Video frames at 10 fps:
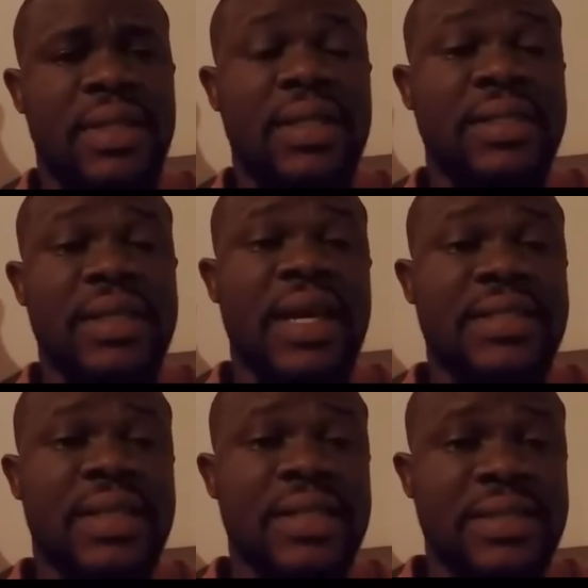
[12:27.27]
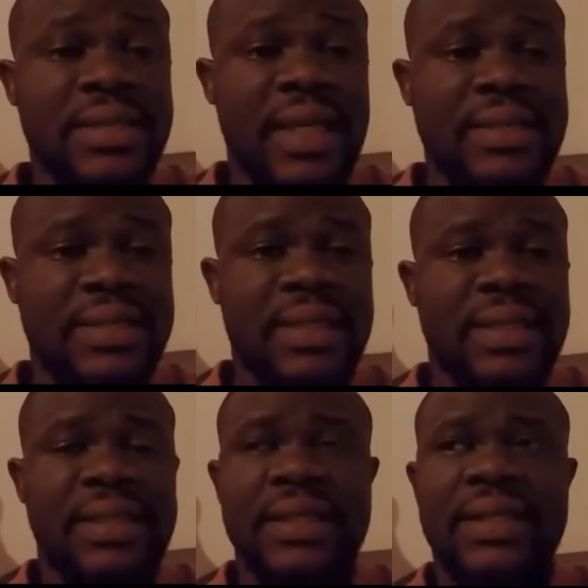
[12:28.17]
It's a natural disaster.
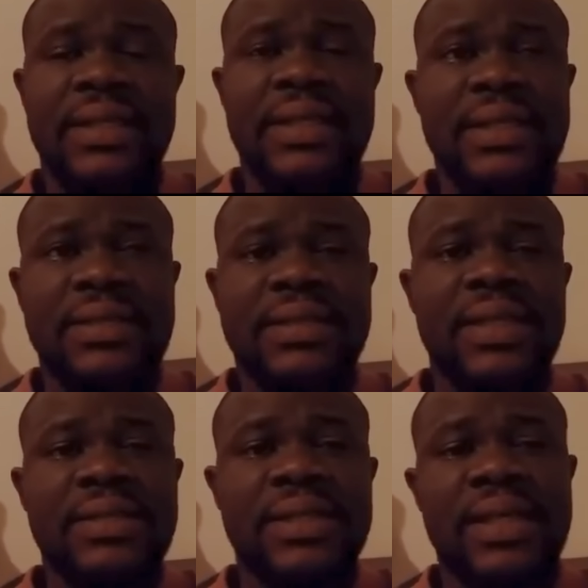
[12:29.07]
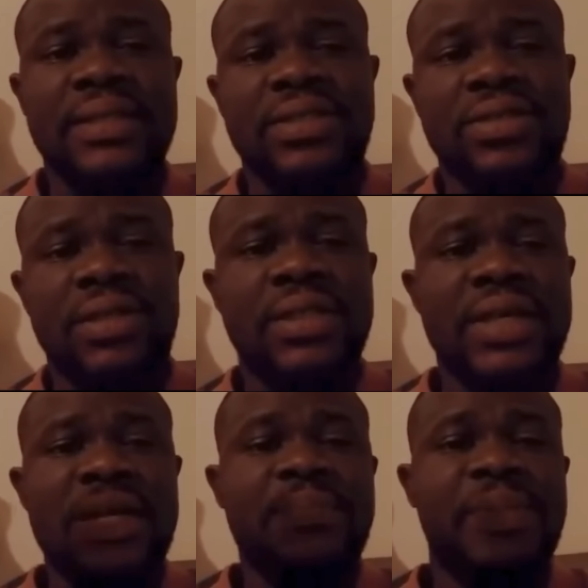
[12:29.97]
It's nature that destroyed.
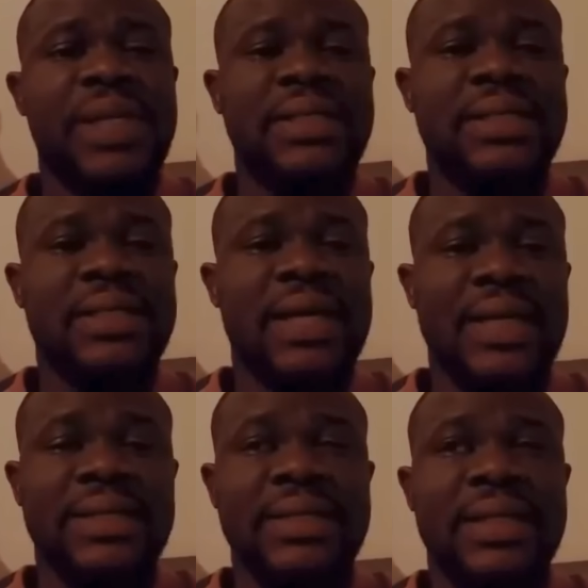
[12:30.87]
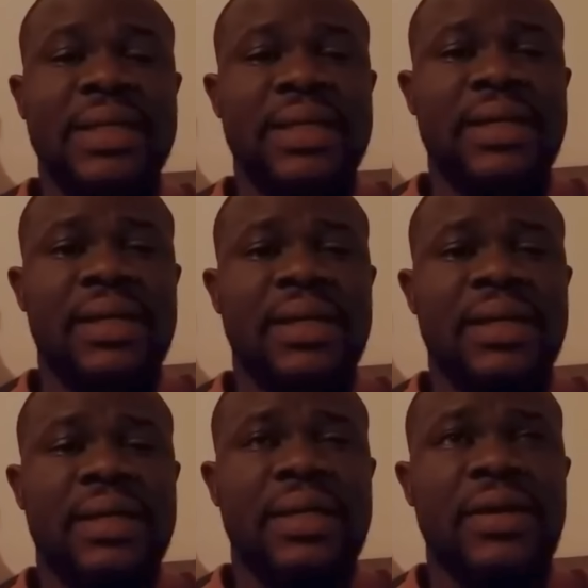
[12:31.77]
They are replacing that.
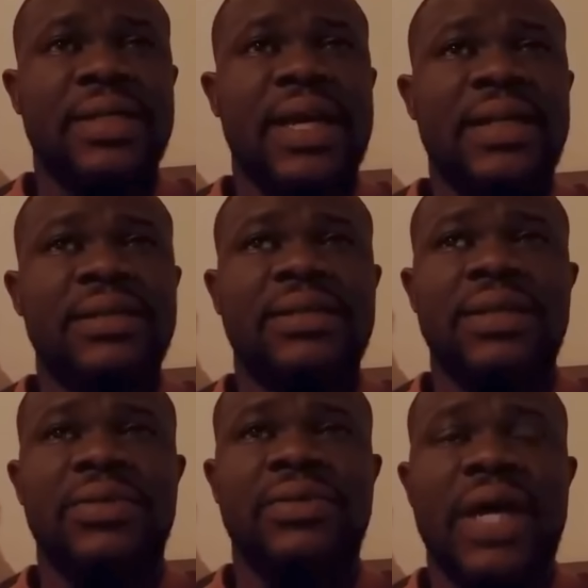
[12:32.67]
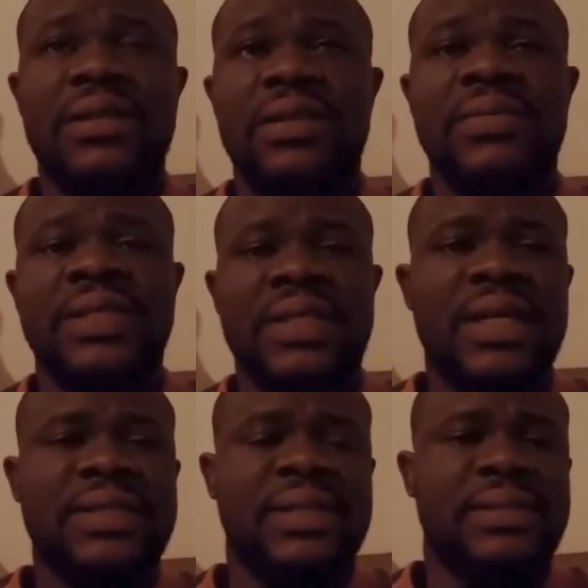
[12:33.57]
Now, they can't just say, oh, random
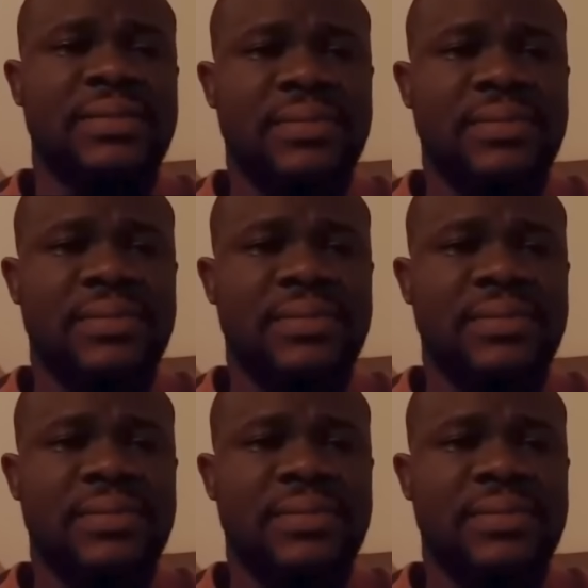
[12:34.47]
disaster.